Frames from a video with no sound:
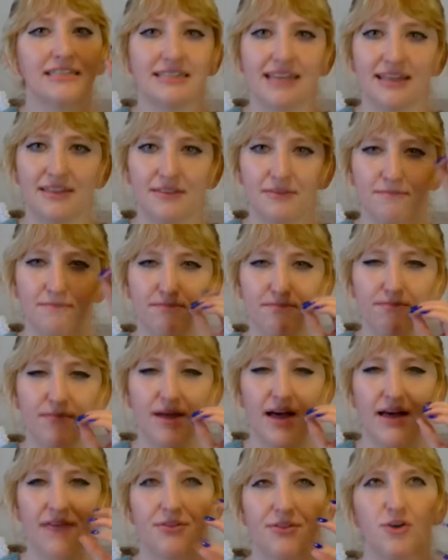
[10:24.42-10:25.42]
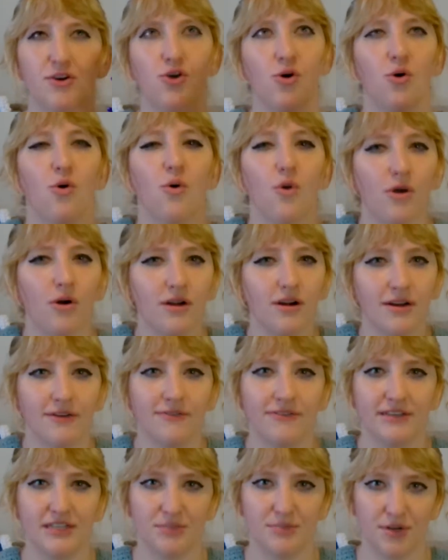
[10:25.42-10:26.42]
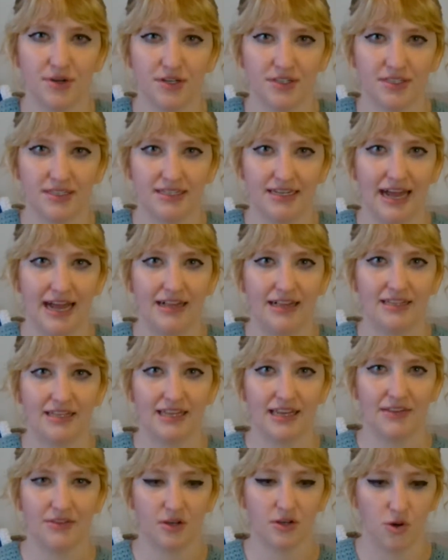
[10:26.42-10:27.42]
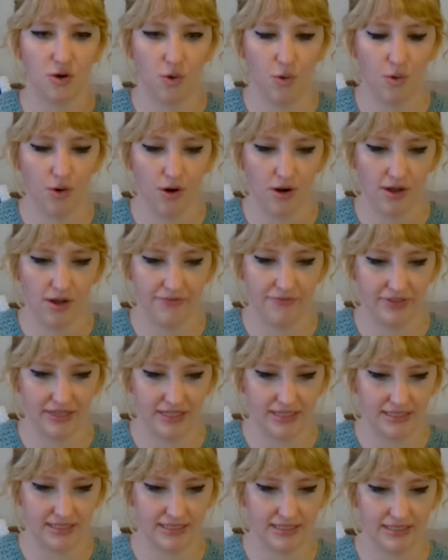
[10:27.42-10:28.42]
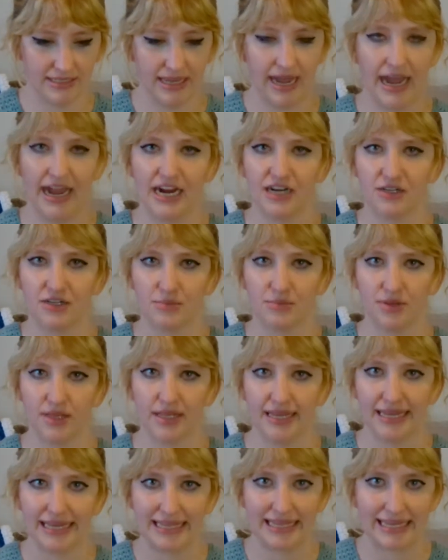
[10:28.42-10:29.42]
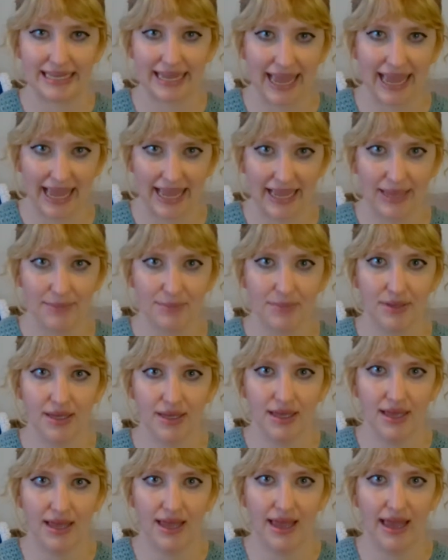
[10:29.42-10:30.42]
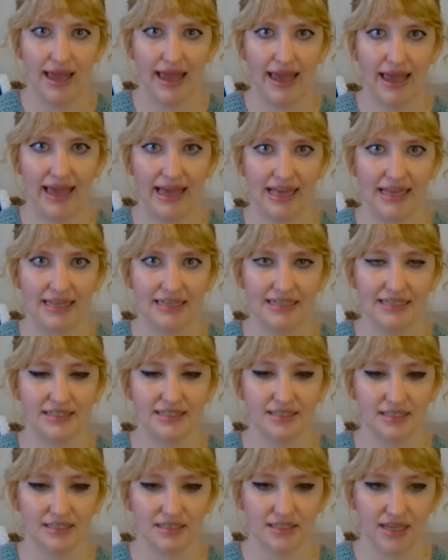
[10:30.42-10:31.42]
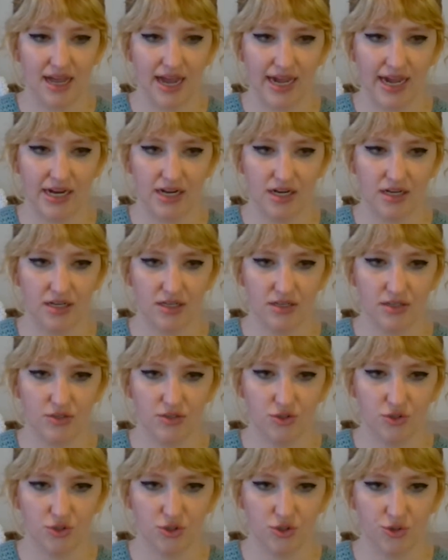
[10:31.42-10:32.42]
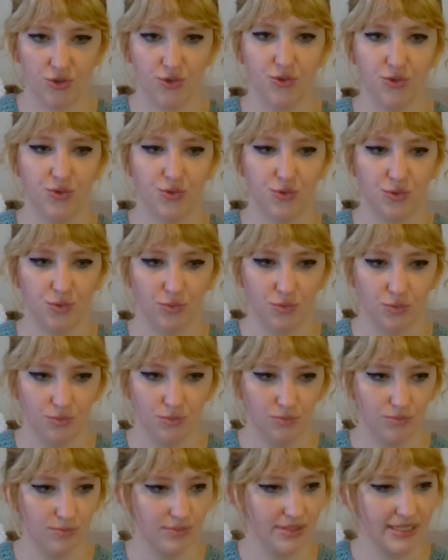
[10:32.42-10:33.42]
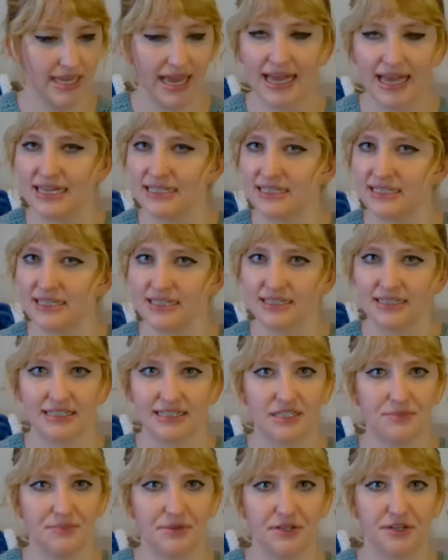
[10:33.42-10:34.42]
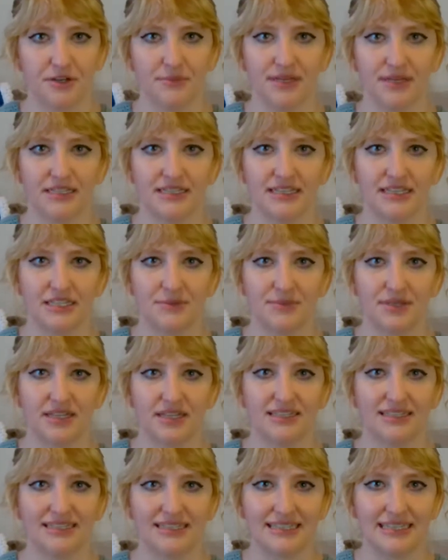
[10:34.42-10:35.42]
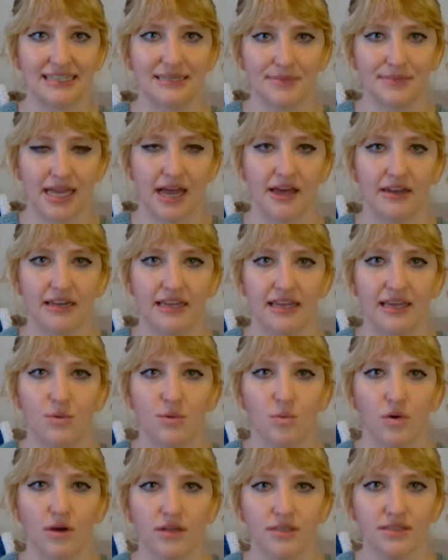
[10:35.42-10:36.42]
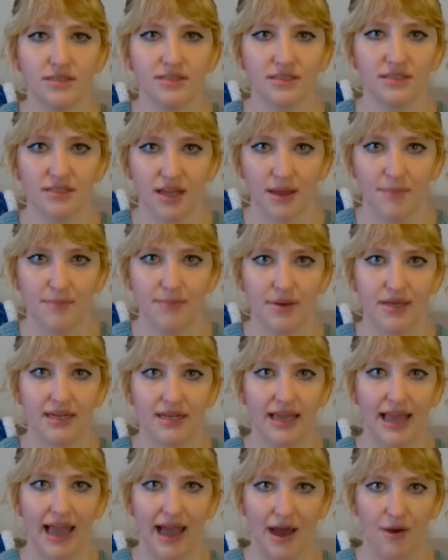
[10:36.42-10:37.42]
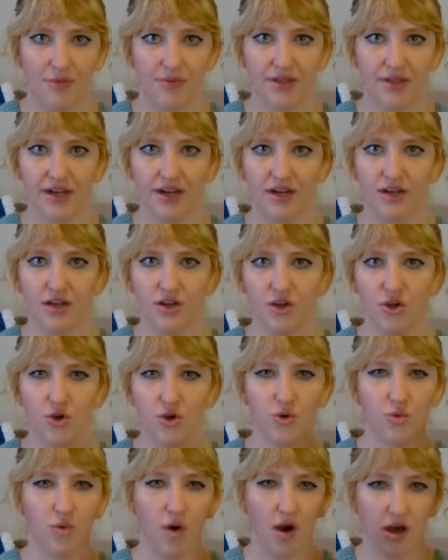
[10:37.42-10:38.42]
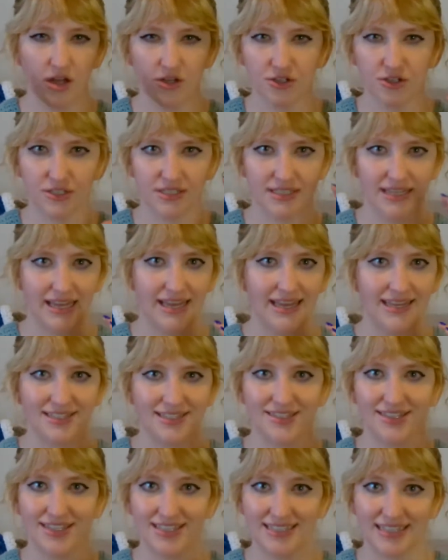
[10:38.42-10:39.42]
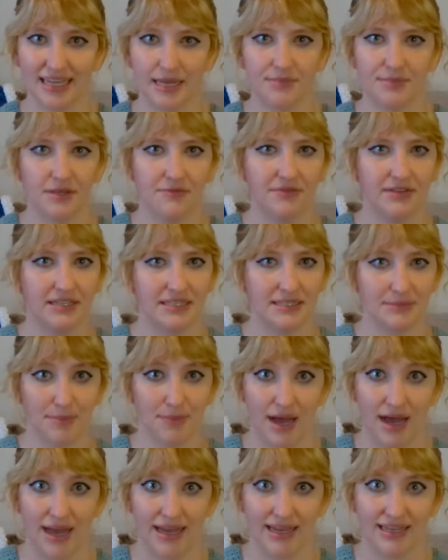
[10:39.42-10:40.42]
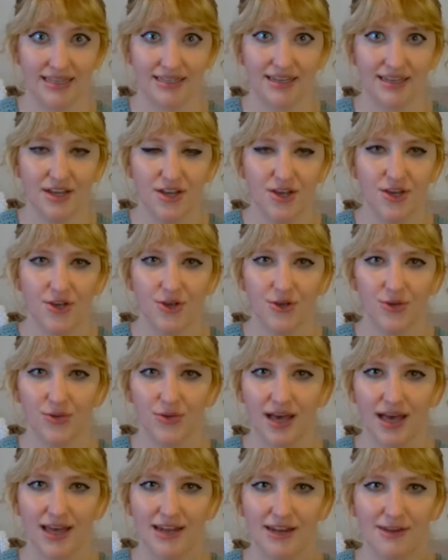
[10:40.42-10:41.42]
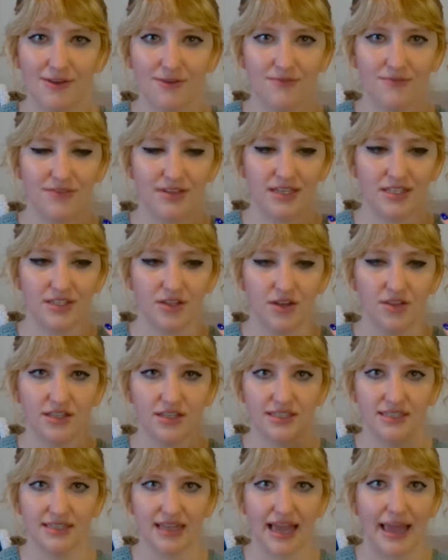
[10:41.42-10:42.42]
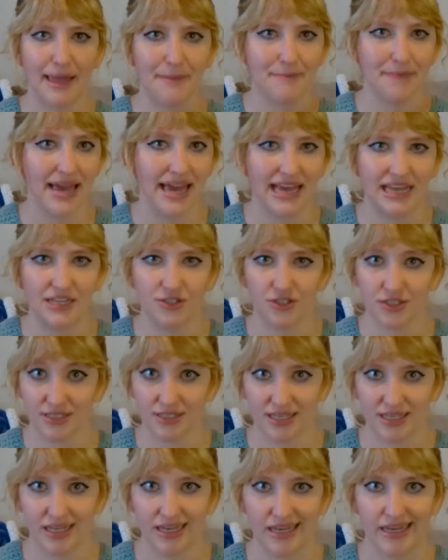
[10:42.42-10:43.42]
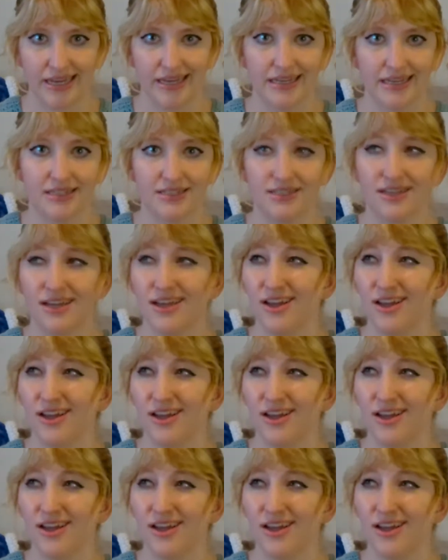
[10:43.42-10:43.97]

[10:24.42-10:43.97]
at the core of his personality, at the core of this desire to play the game and his desire to test these experiments, is because deep down he wants somebody out there who understands the depths of his mind, who kind of is on the same page as he is,